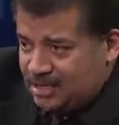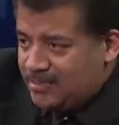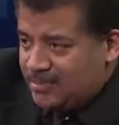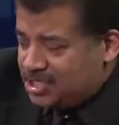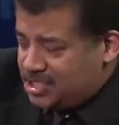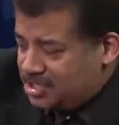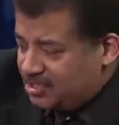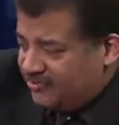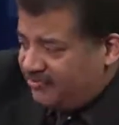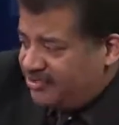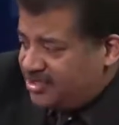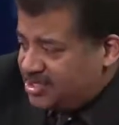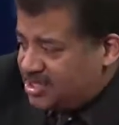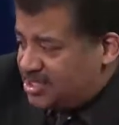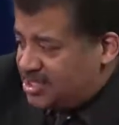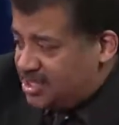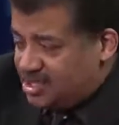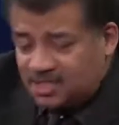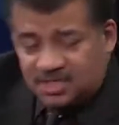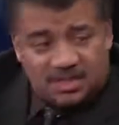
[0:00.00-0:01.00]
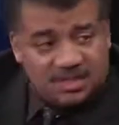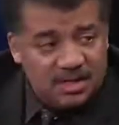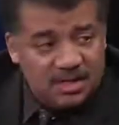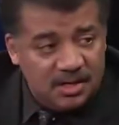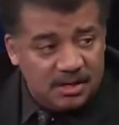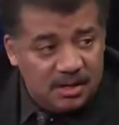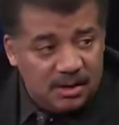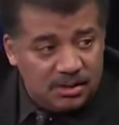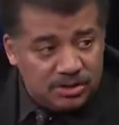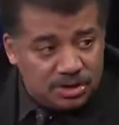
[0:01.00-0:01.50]
dimensional physicists
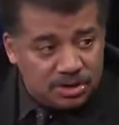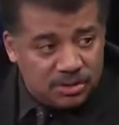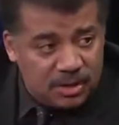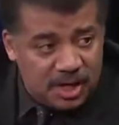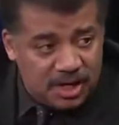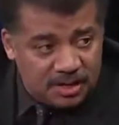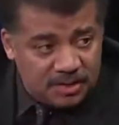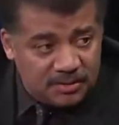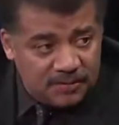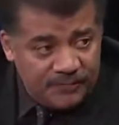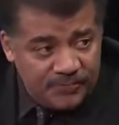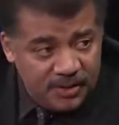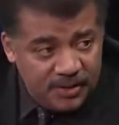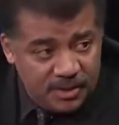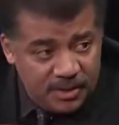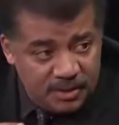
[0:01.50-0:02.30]
are trying